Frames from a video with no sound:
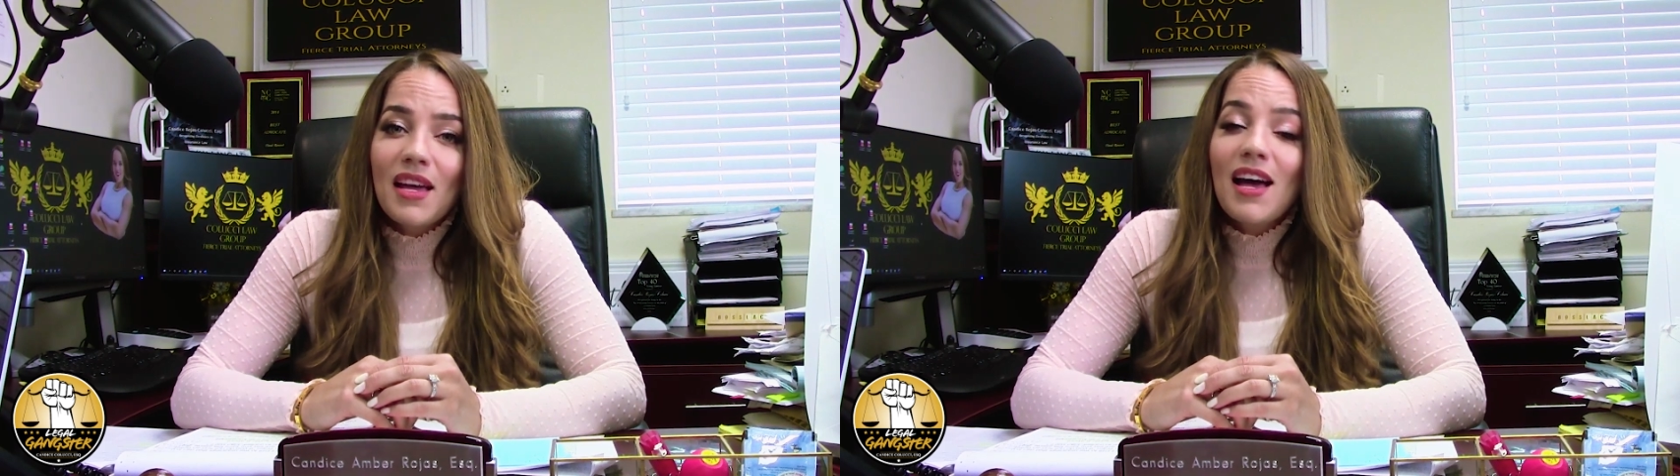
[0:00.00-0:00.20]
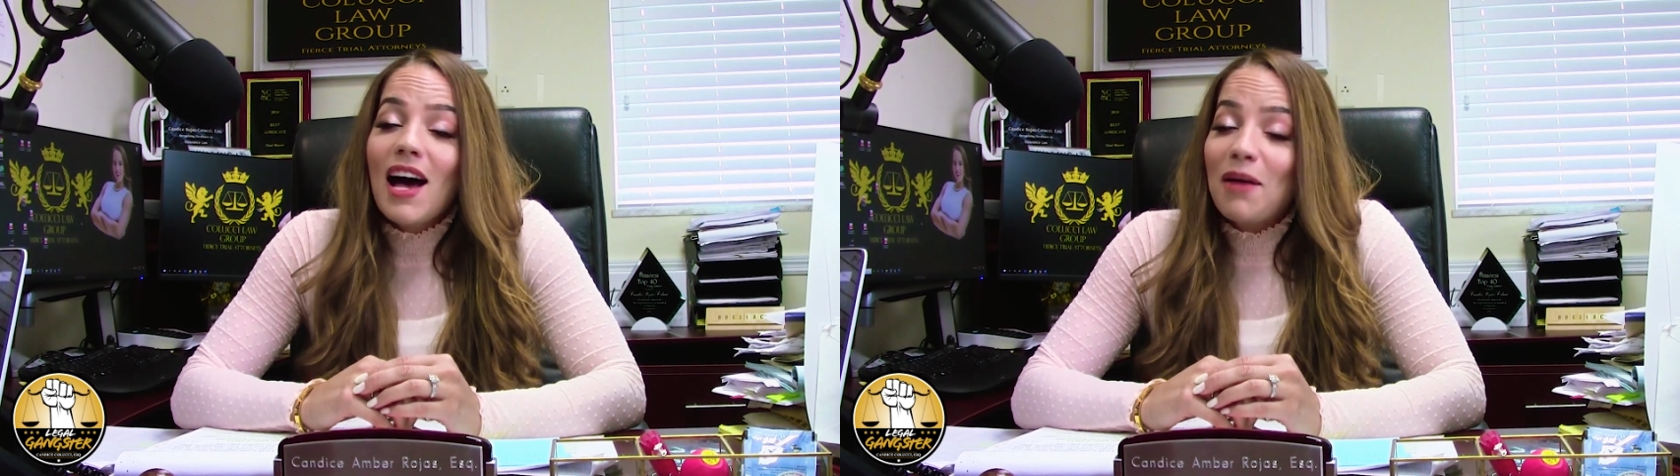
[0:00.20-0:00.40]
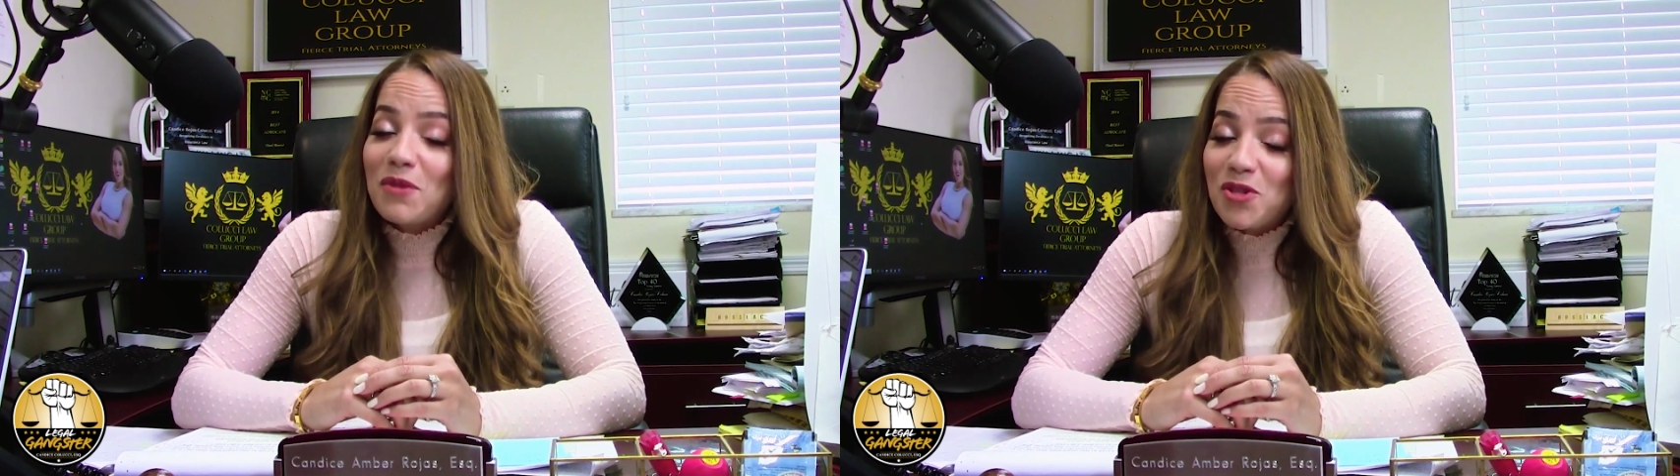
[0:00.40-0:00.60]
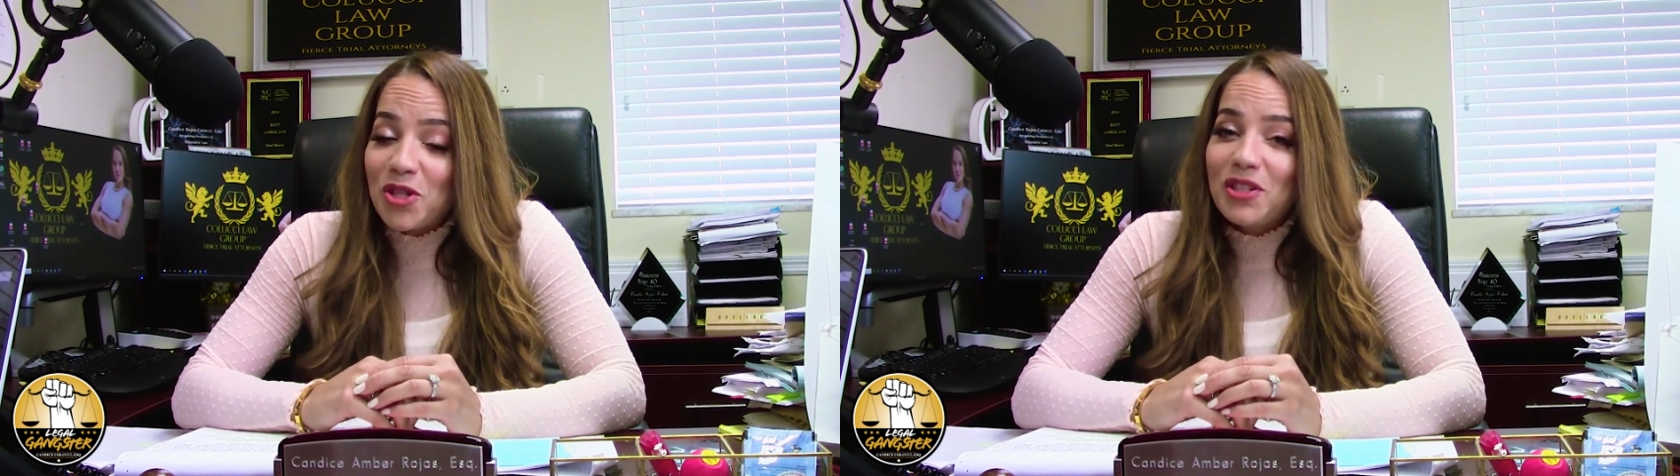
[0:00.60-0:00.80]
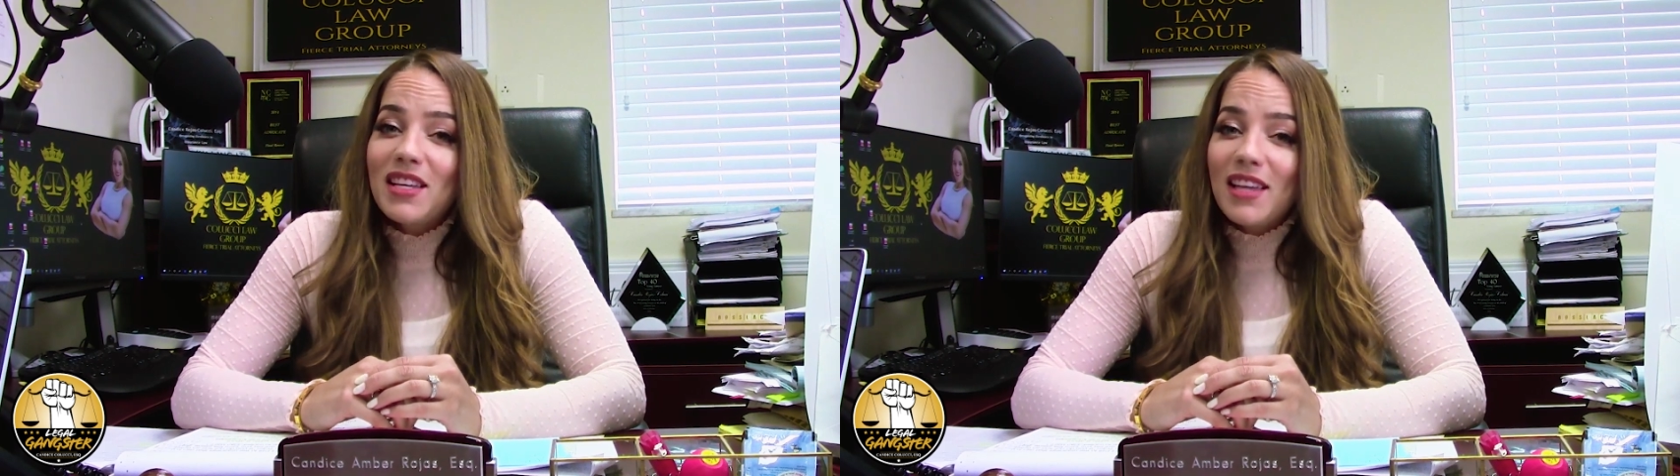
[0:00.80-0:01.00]
I'm
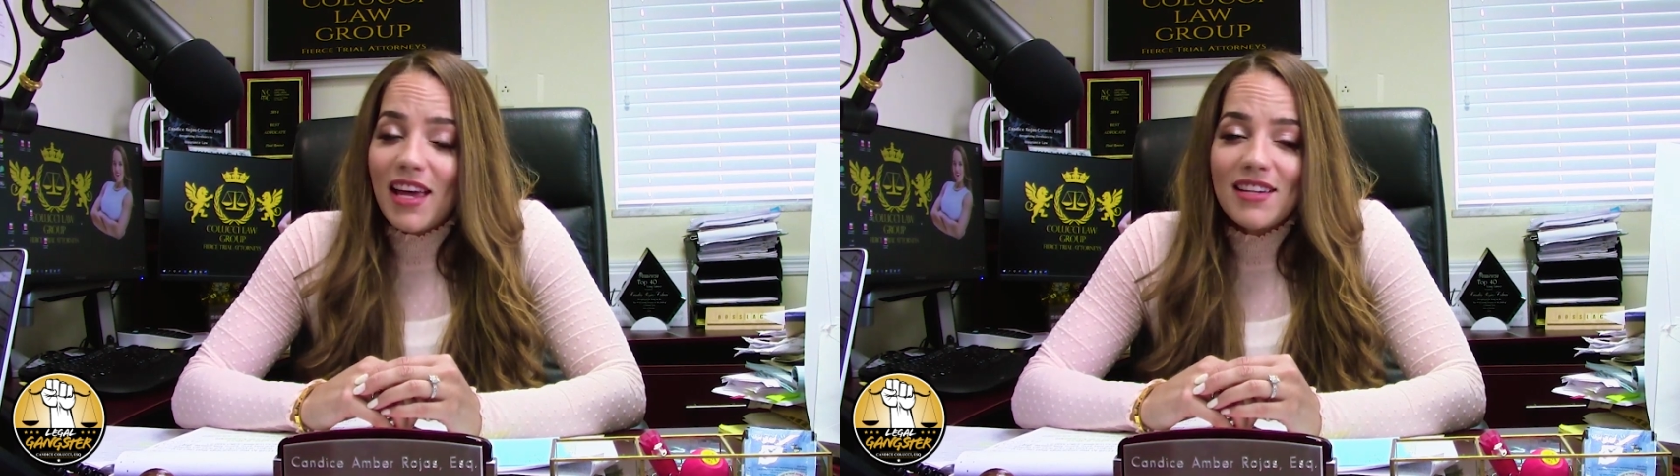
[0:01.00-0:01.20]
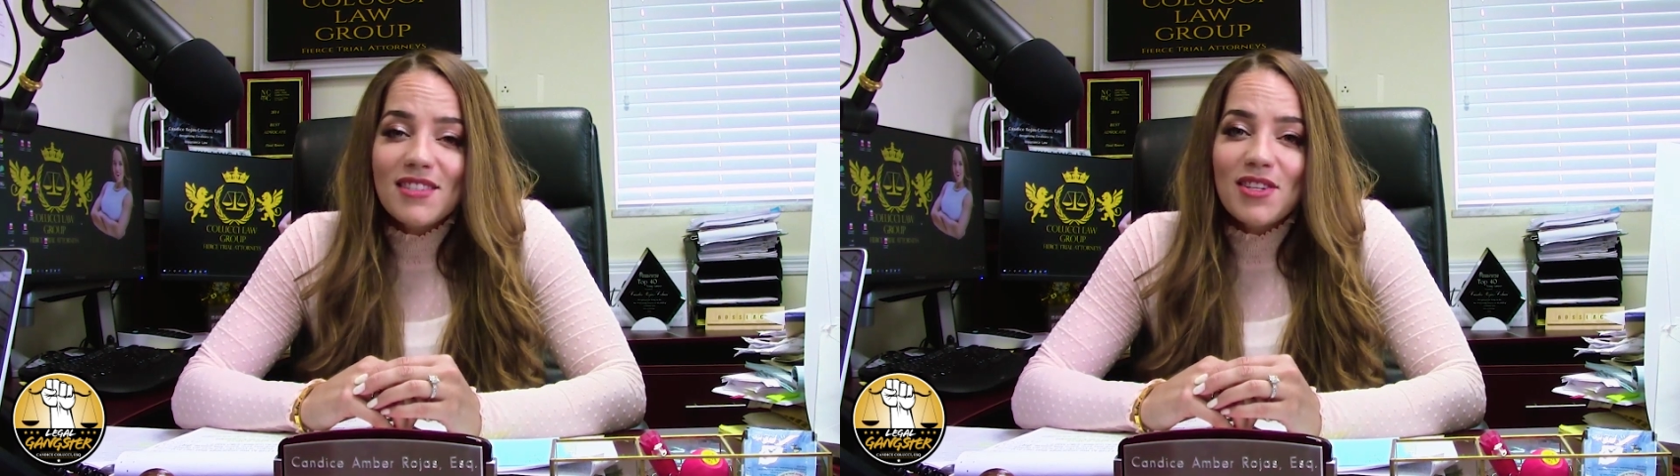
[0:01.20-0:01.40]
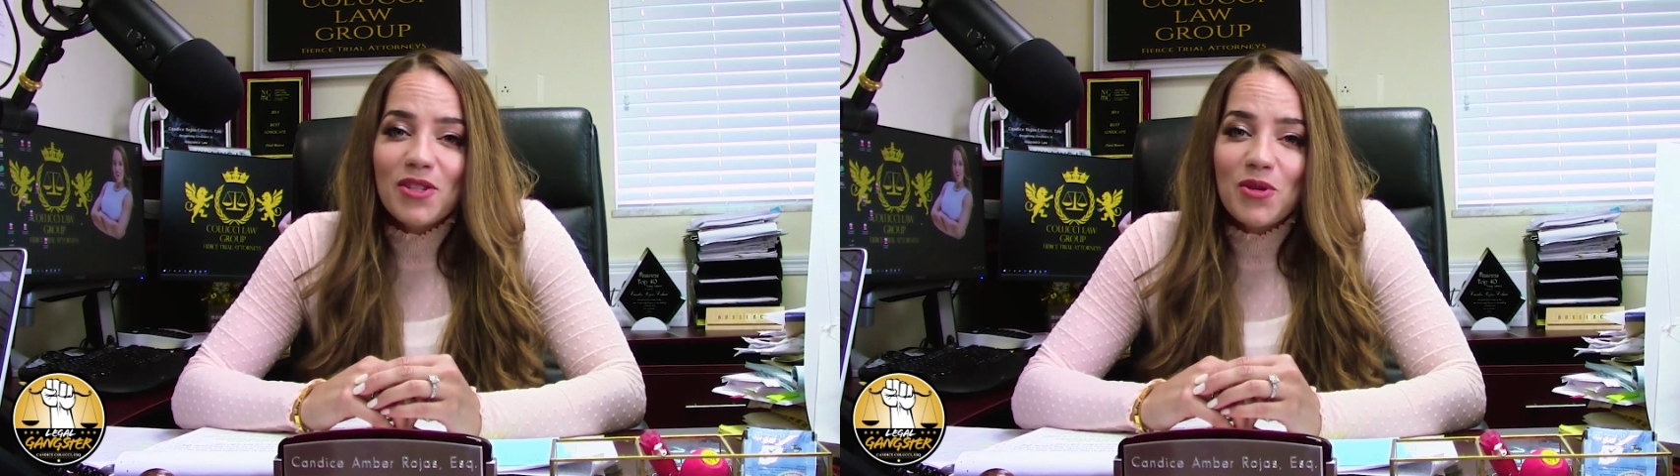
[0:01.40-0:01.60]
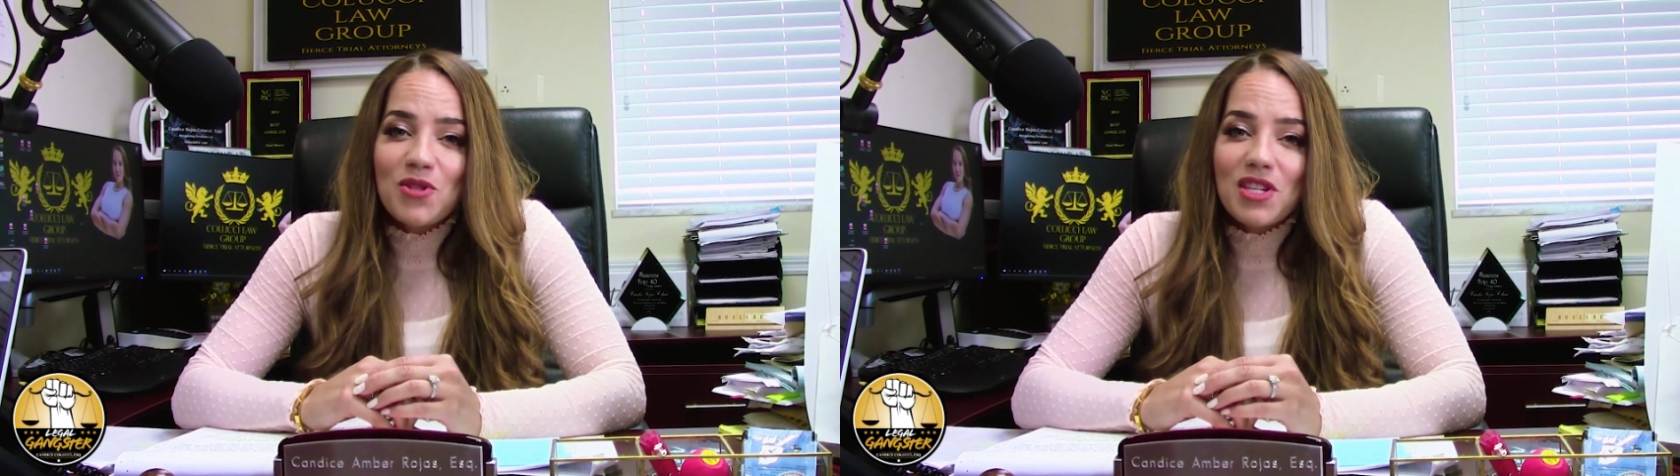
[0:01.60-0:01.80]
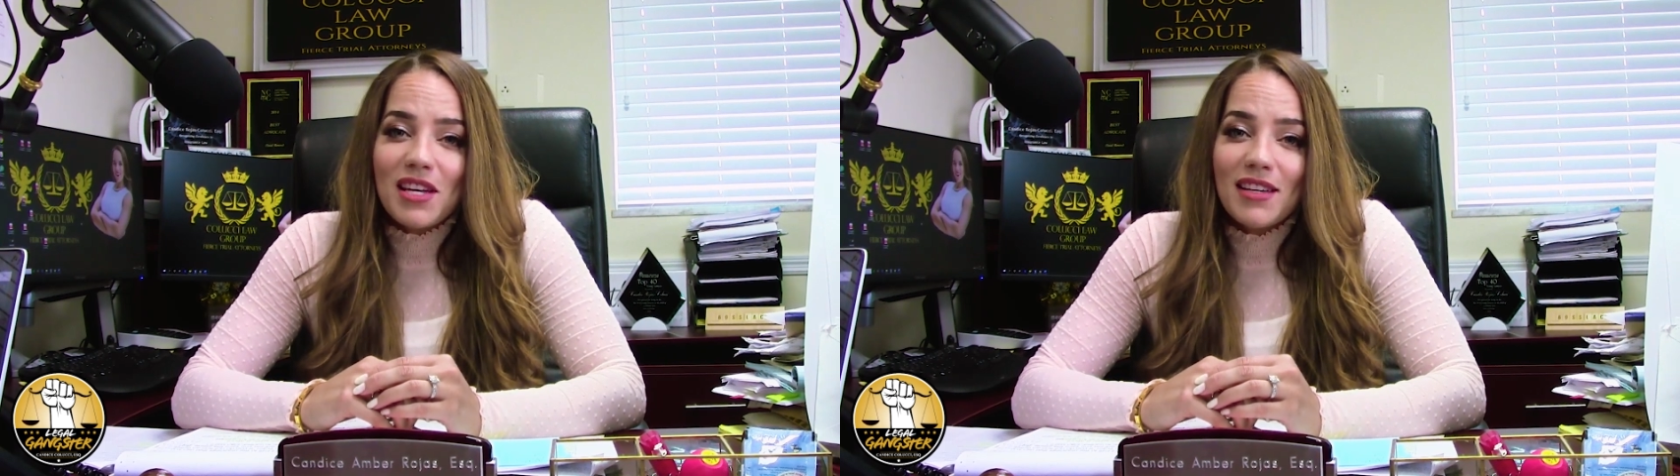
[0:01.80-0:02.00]
attorney Candice
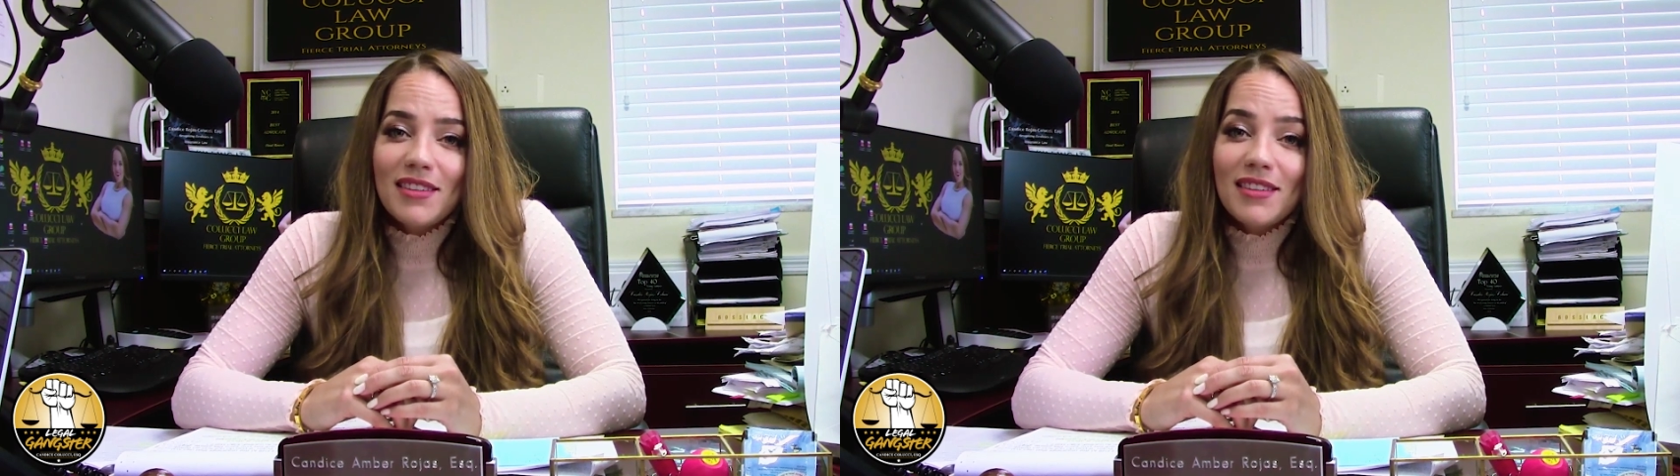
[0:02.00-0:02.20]
Colucci,